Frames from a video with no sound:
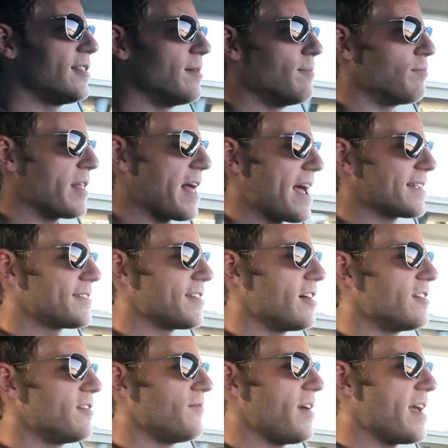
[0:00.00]
and blast
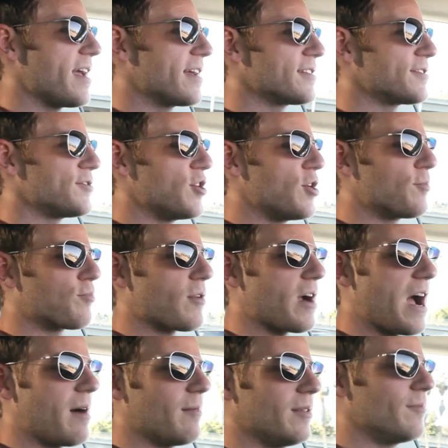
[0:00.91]
on to Vegas, no
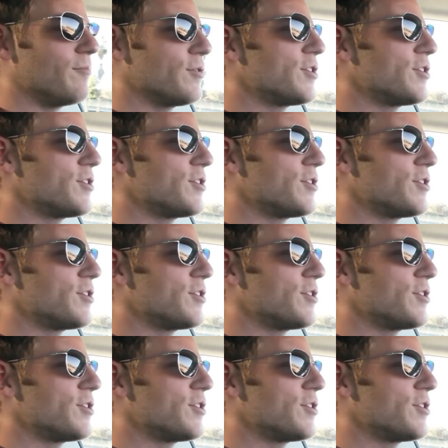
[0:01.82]
problem.